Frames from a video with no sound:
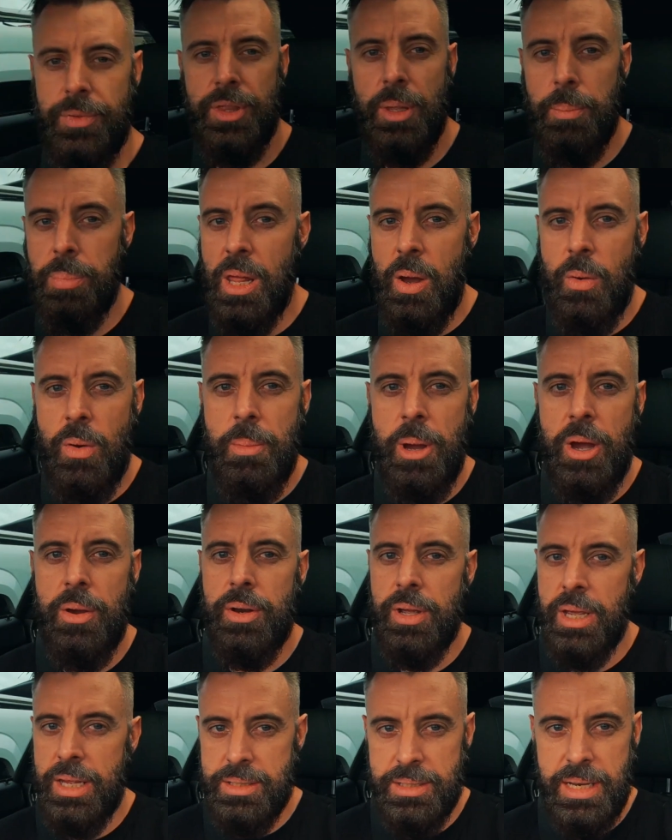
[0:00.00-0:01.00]
The blower
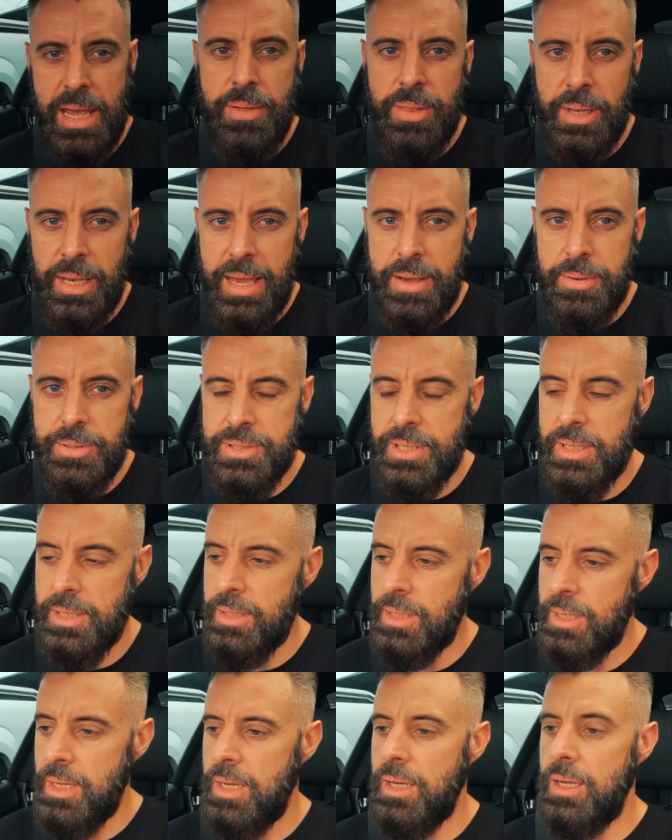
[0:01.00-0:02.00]
motor is now the loudest thing in
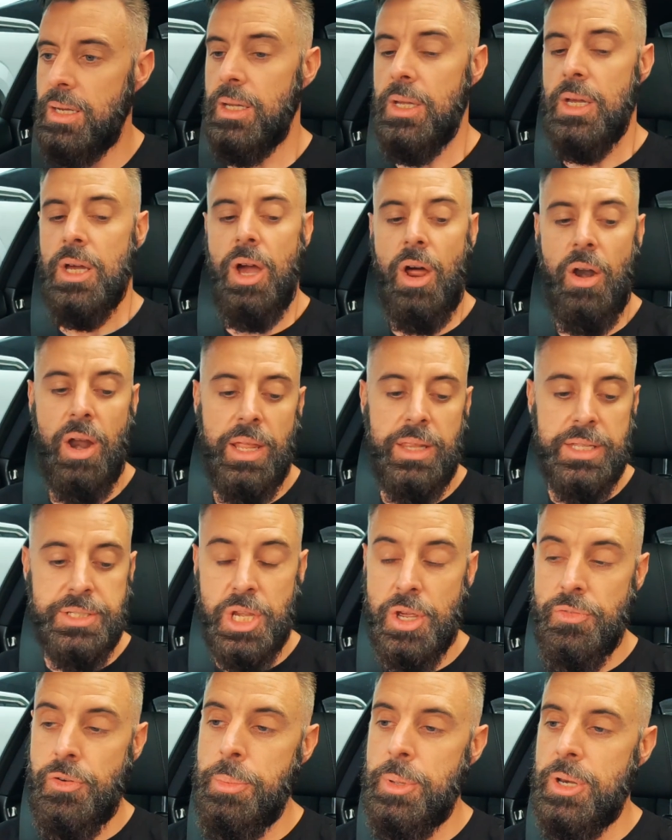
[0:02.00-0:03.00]
the car. All right, let's
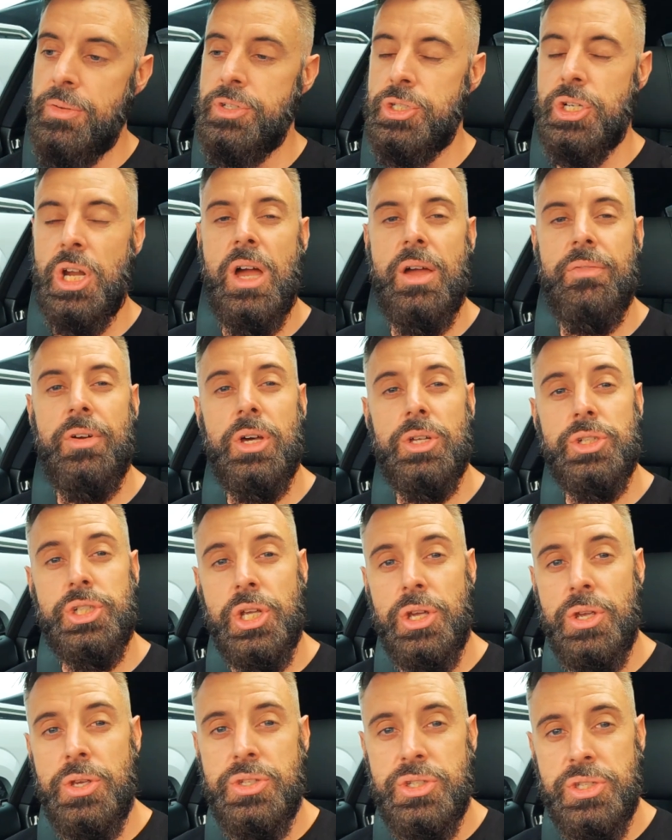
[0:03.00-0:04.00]
go for a bit of a drive. I'll
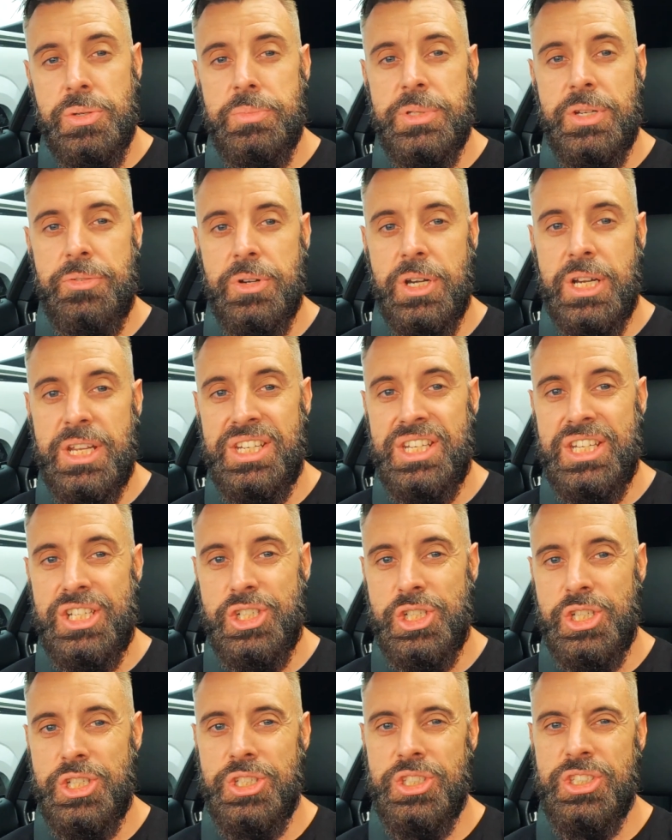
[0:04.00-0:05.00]
show you some different
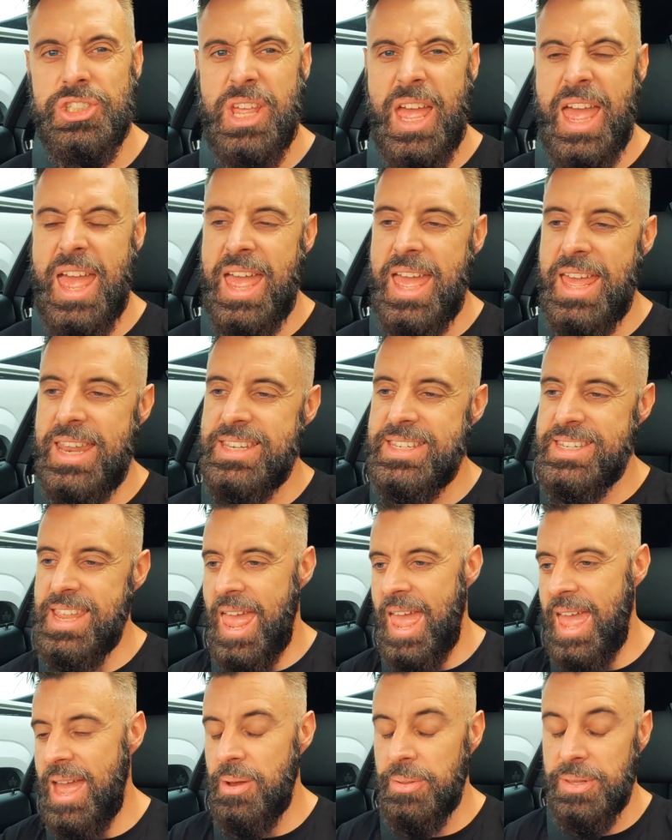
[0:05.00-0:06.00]
conditions and
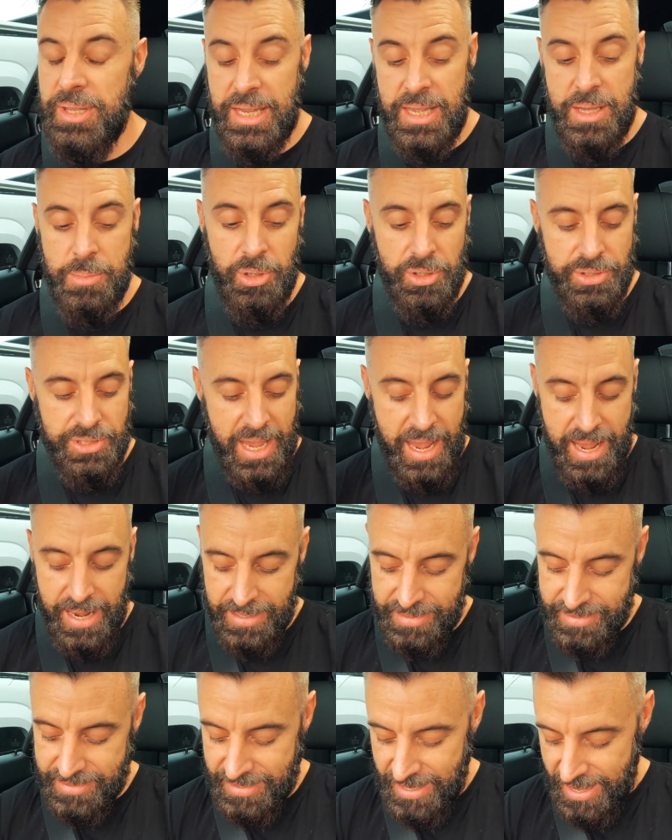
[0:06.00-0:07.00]
how the gearbox
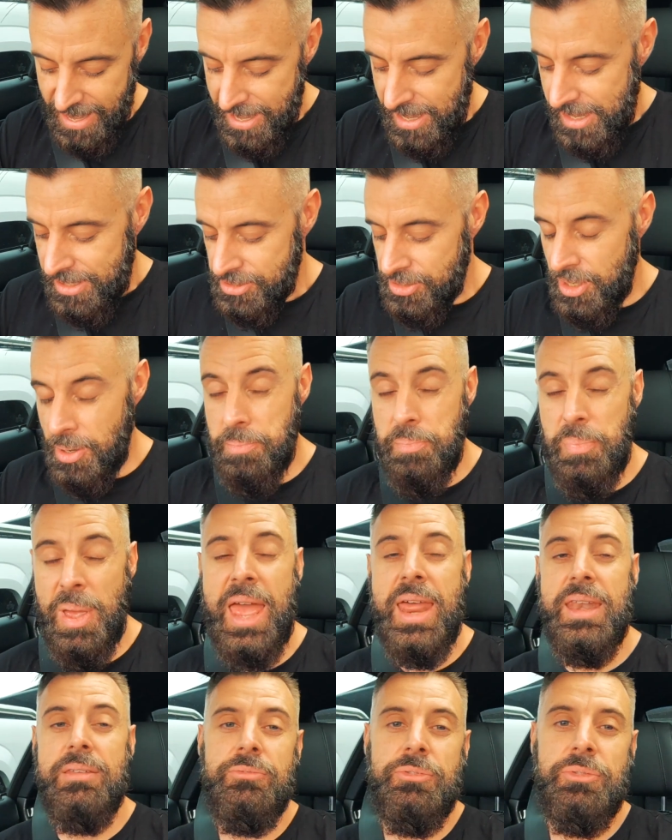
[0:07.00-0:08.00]
acts. So
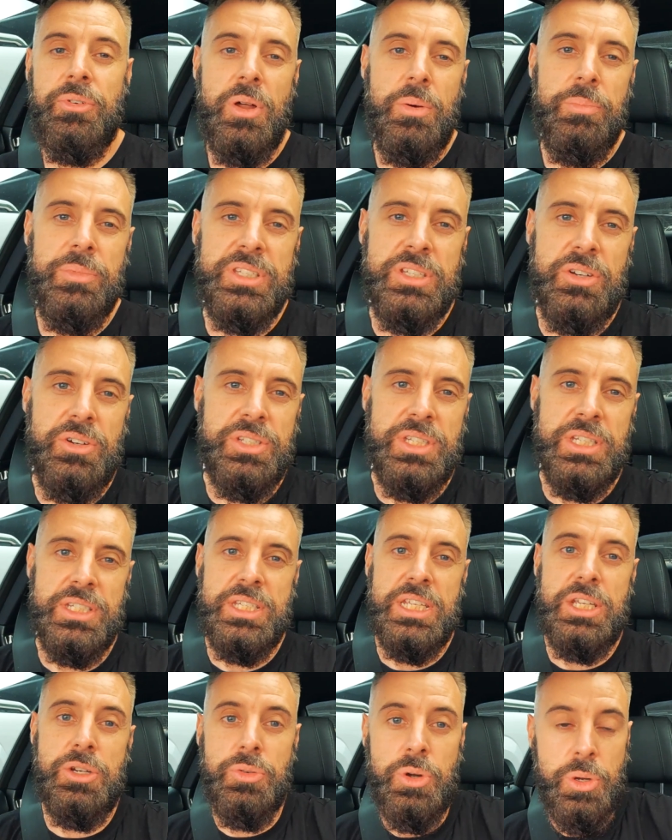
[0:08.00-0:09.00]
Ben from the 0 to
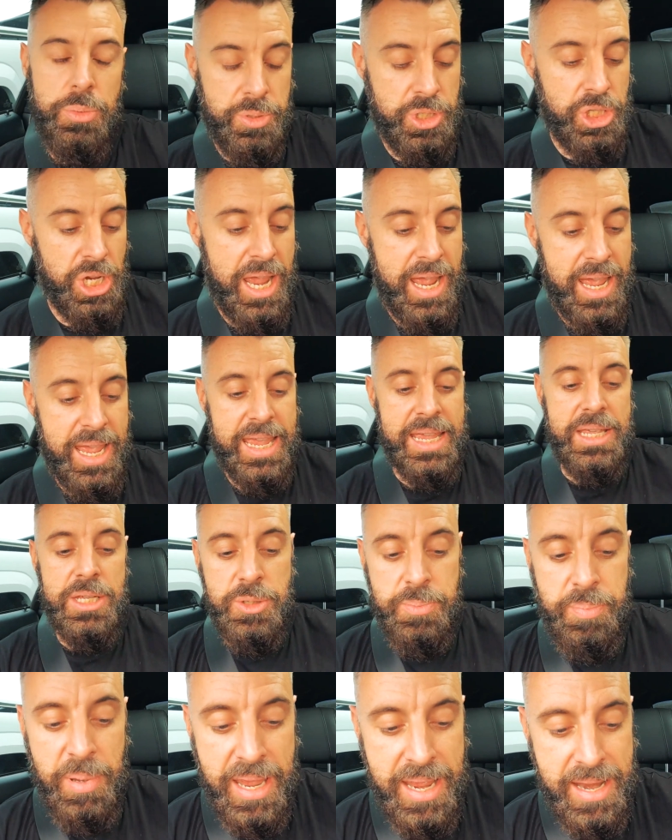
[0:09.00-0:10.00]
60 group chat, he
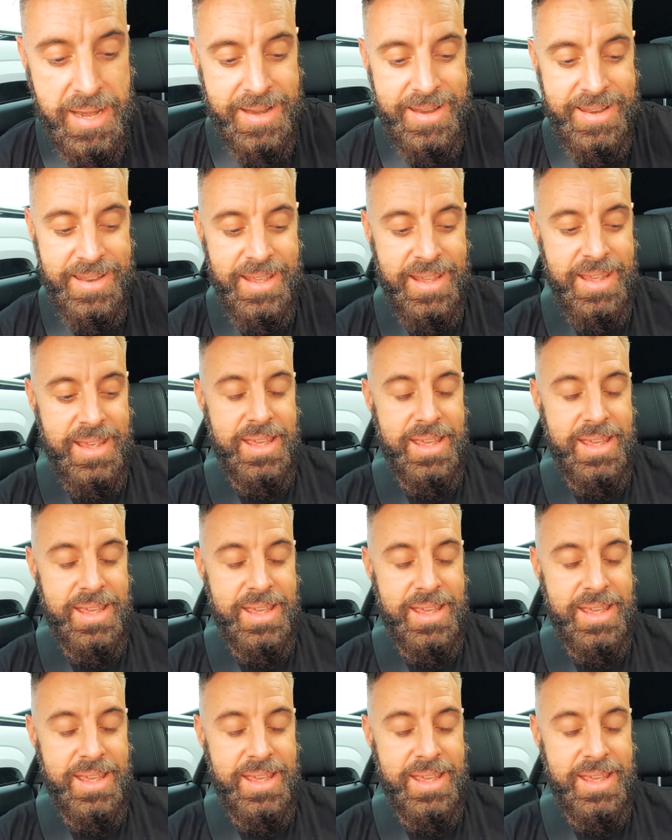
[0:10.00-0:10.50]
has been